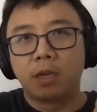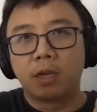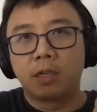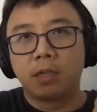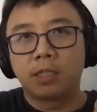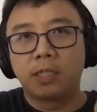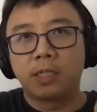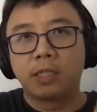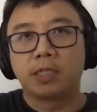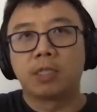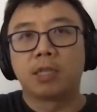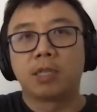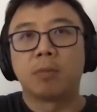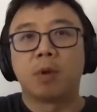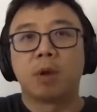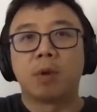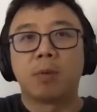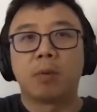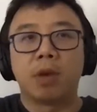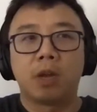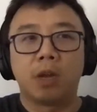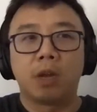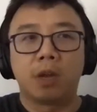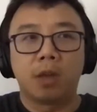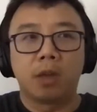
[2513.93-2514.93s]
system
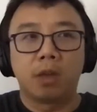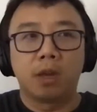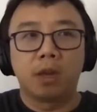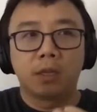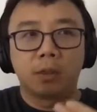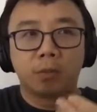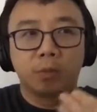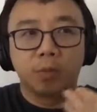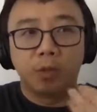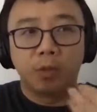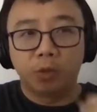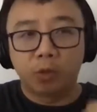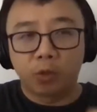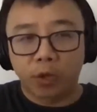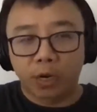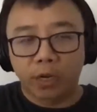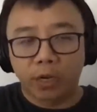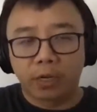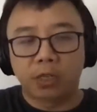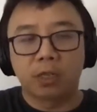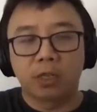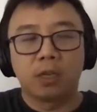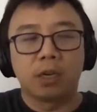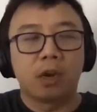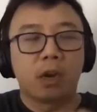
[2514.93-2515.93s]

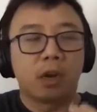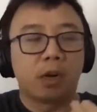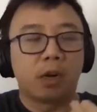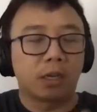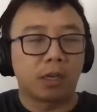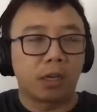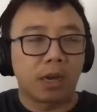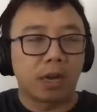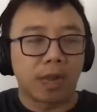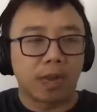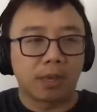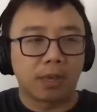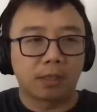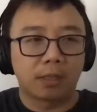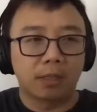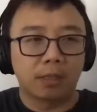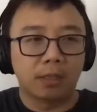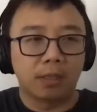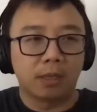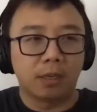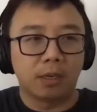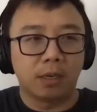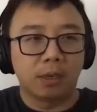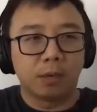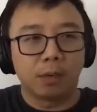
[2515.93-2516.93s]
administrator or the
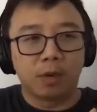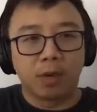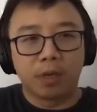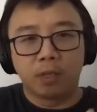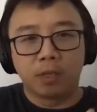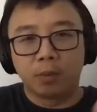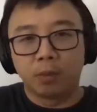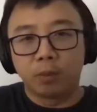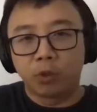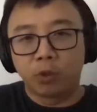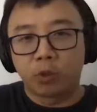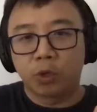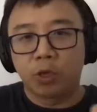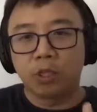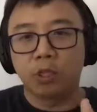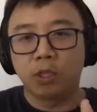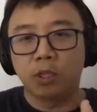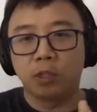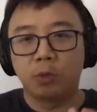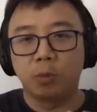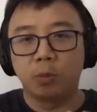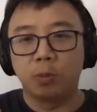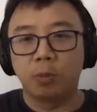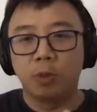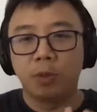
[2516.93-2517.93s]
cluster administrator
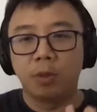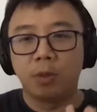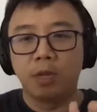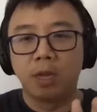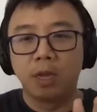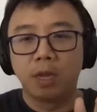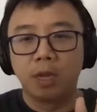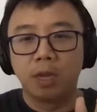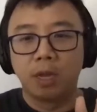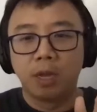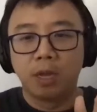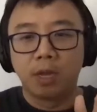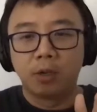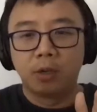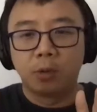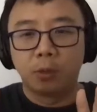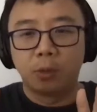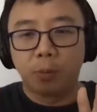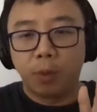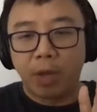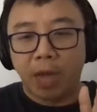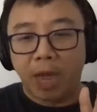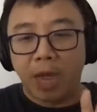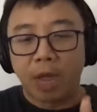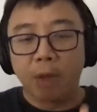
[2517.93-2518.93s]
to be
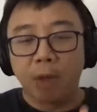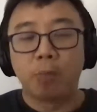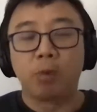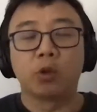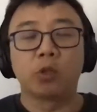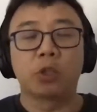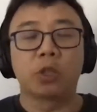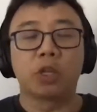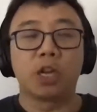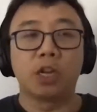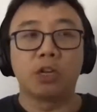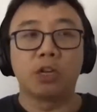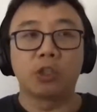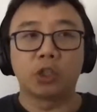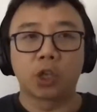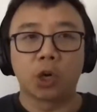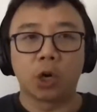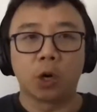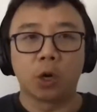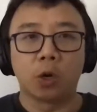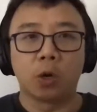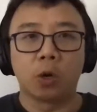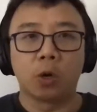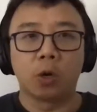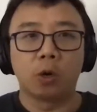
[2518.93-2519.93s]
able to
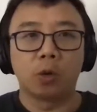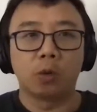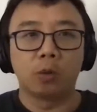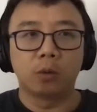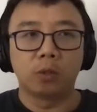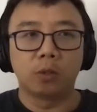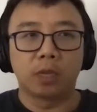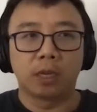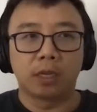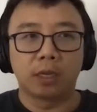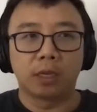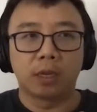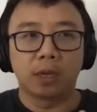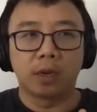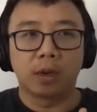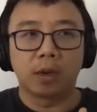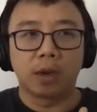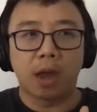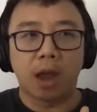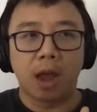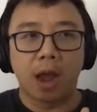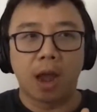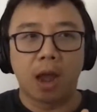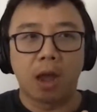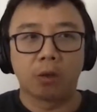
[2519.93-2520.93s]
control like
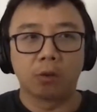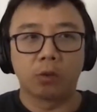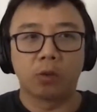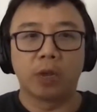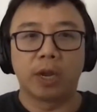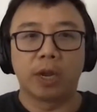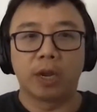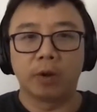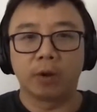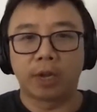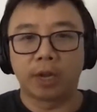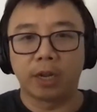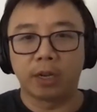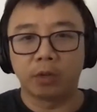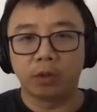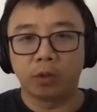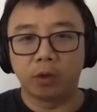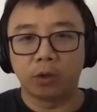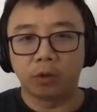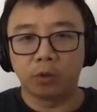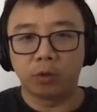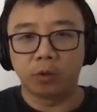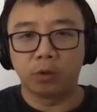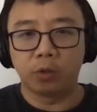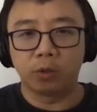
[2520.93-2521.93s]
how to allocate
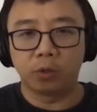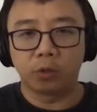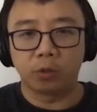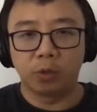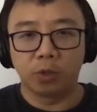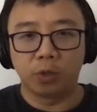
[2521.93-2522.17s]
those